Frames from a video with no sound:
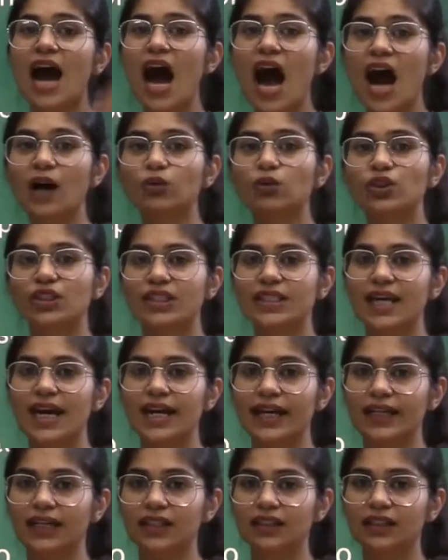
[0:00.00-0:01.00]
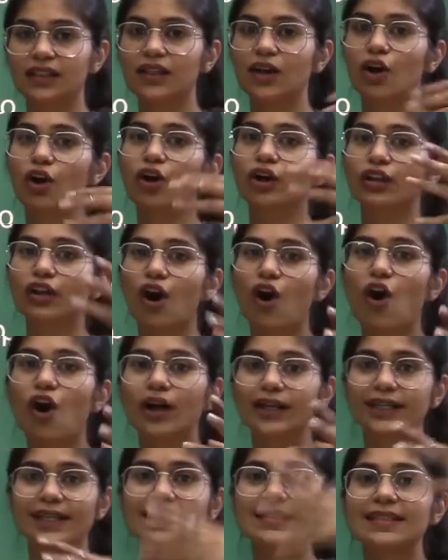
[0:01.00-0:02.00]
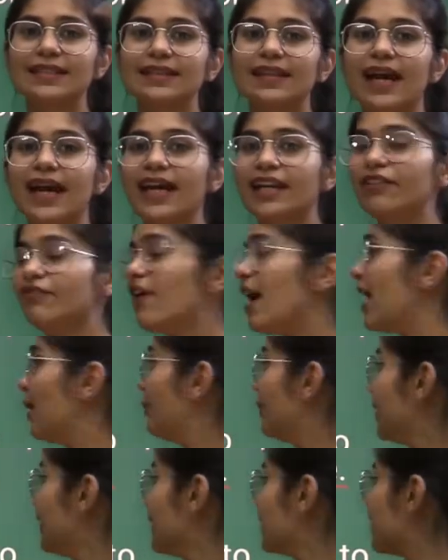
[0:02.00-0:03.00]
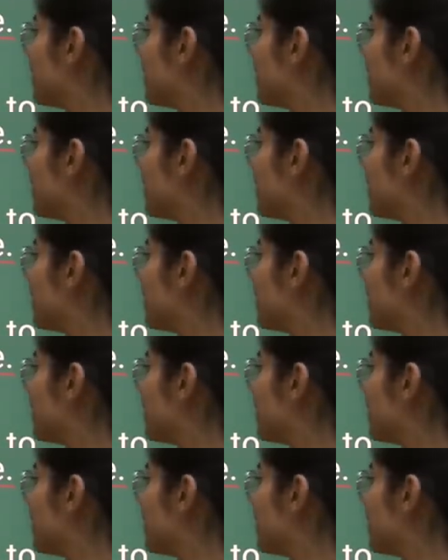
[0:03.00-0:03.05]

outside or the hotness in the environment is